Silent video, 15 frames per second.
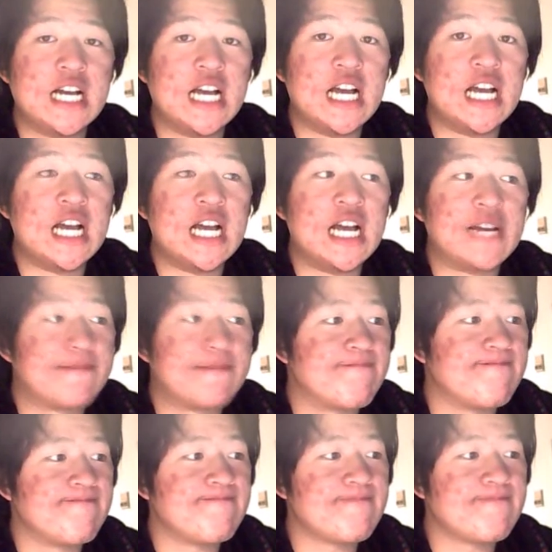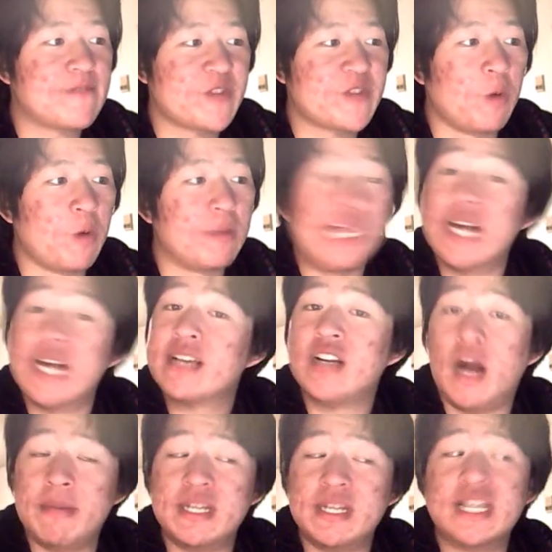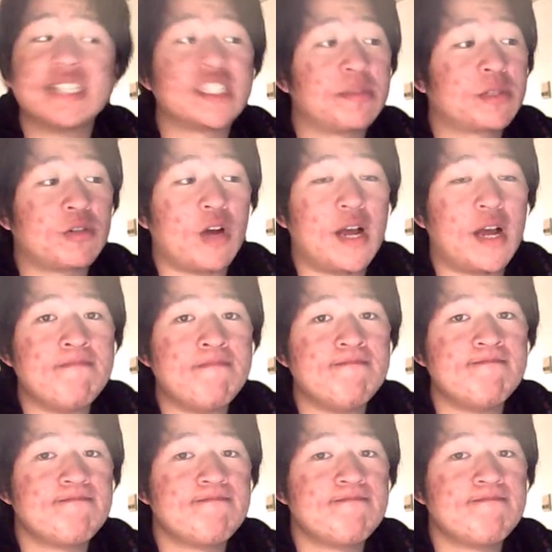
And so, like, comment, and subscribe.